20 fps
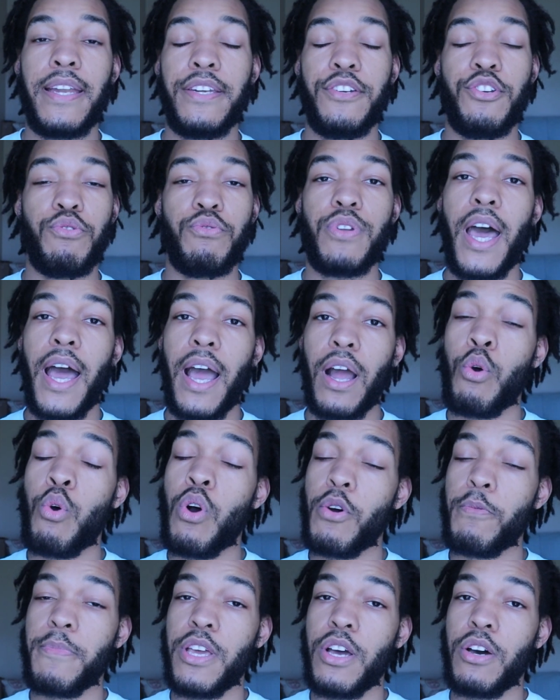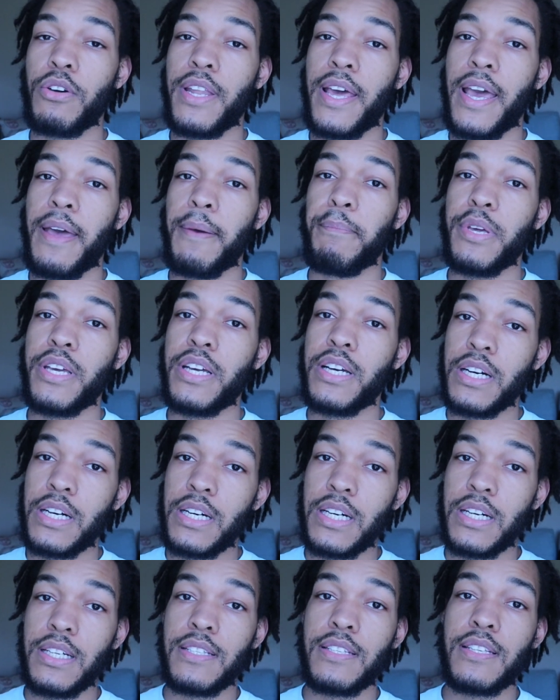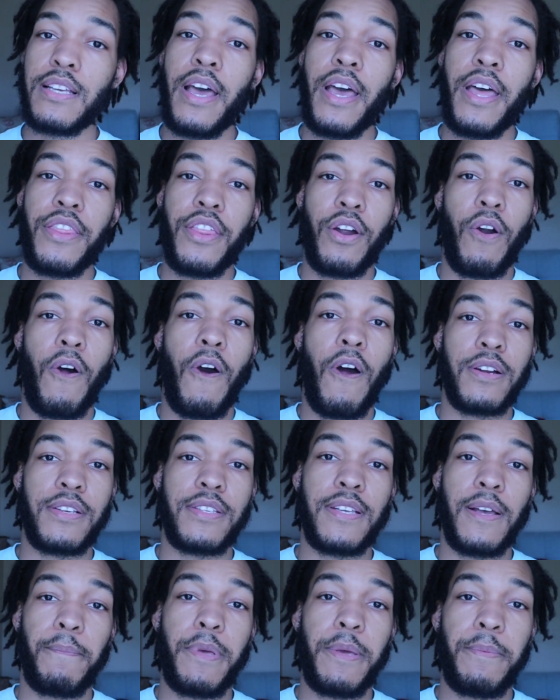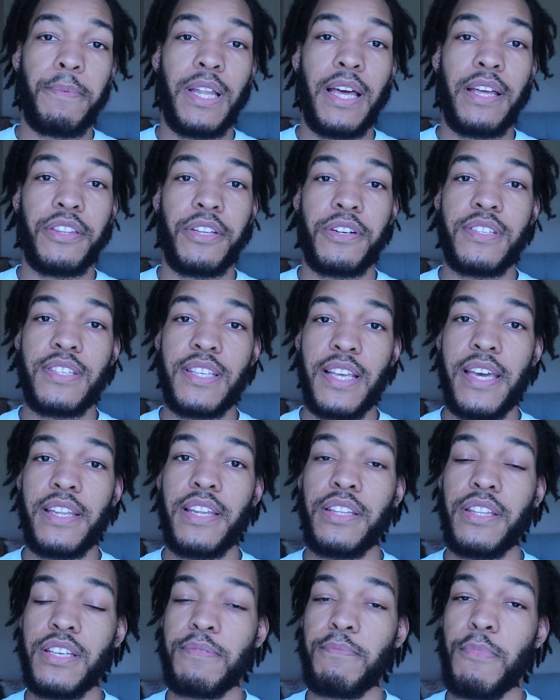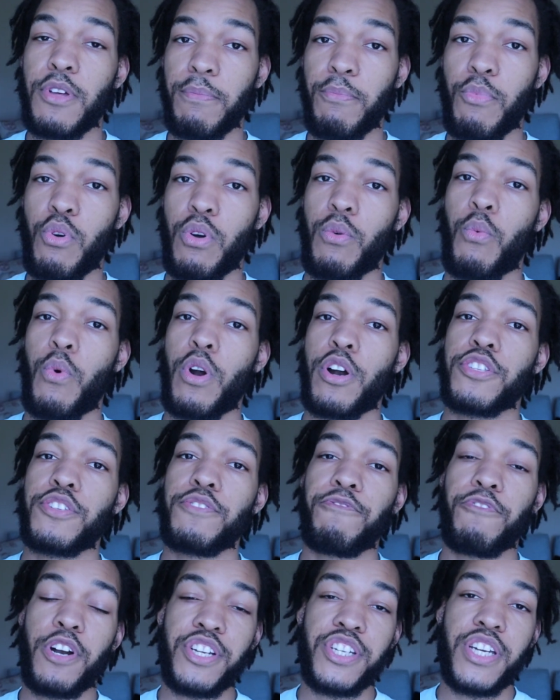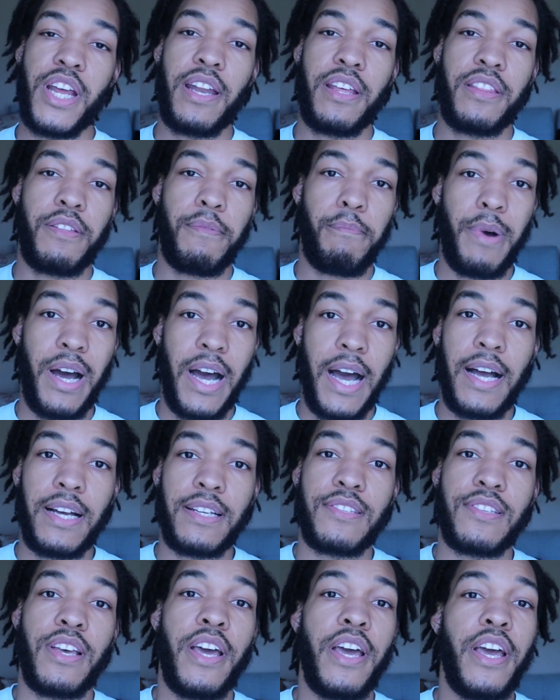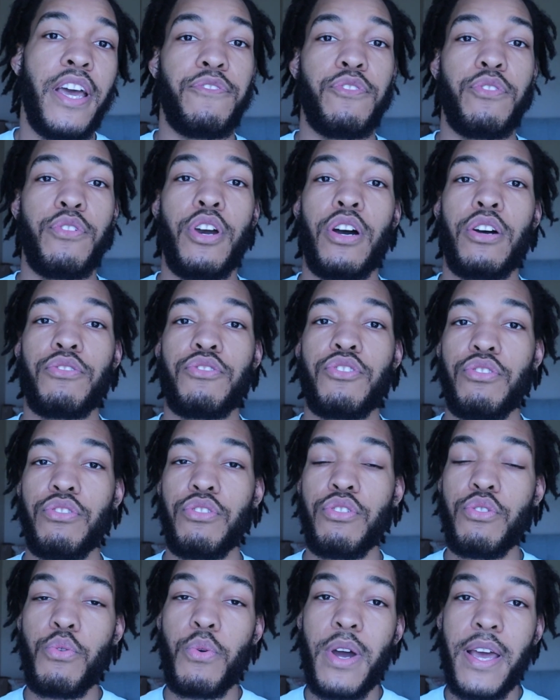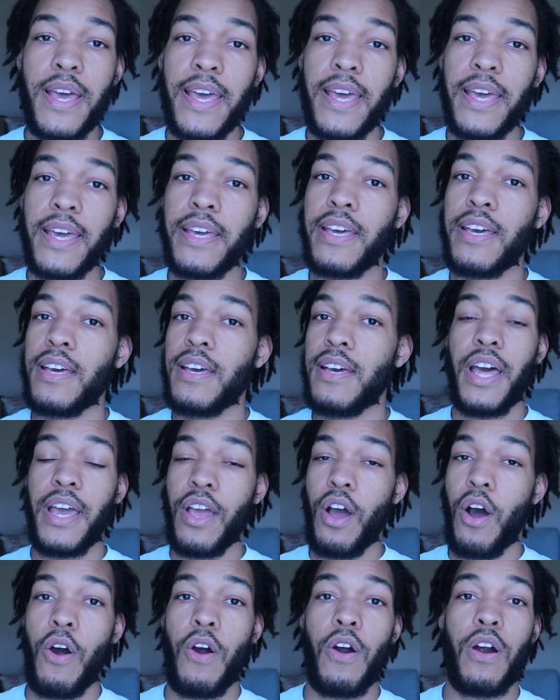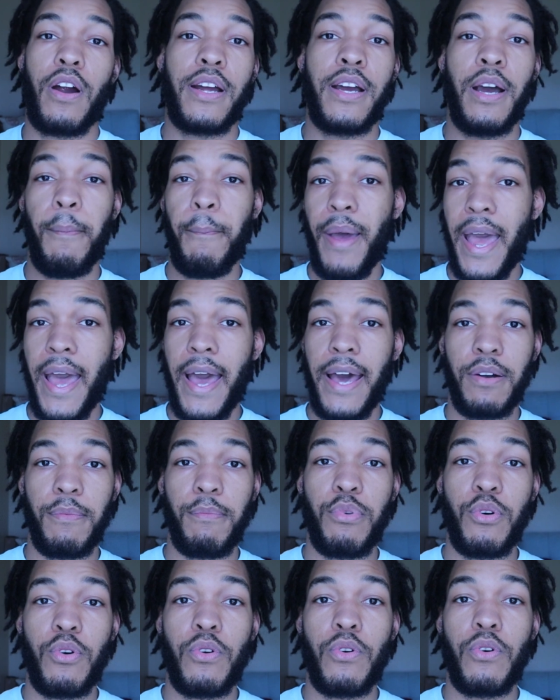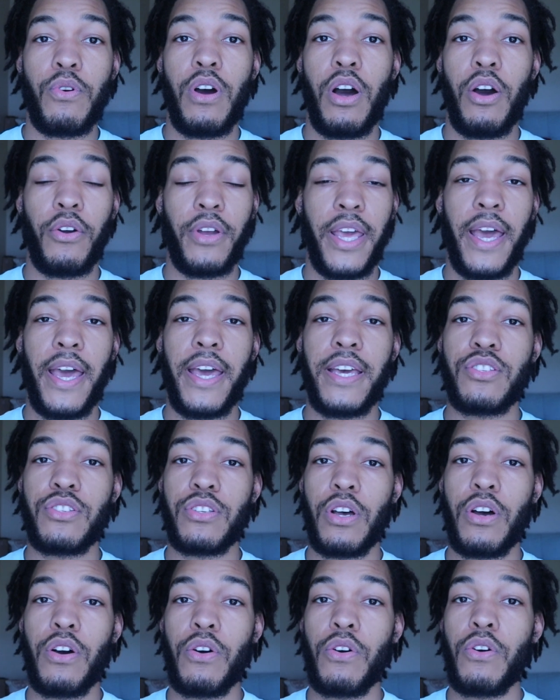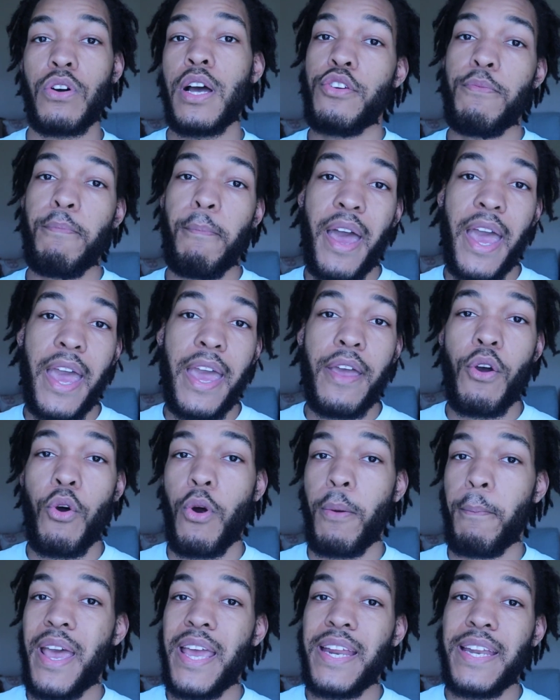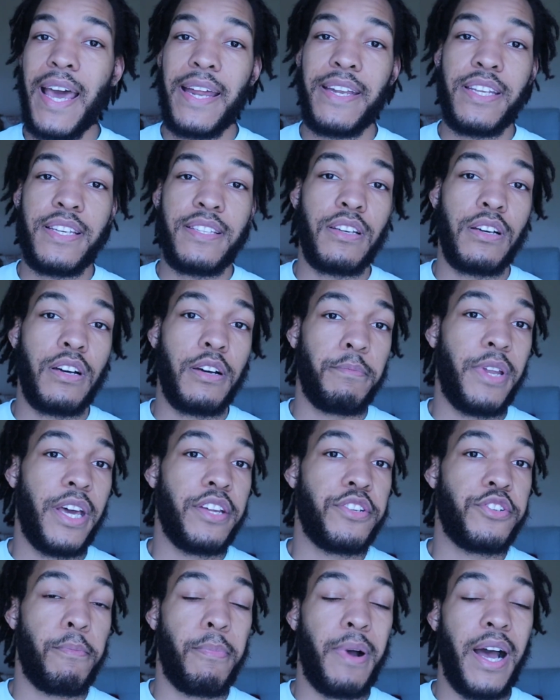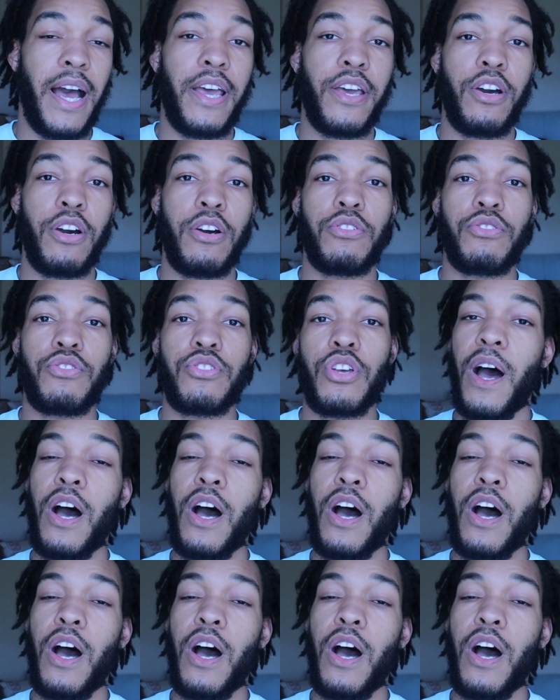Do not quote me on that because there are some people out there saying that this motherboard works fresh out of the box. If you go to Newegg, they are compatible, okay? So you may or may not need to update your BIOS.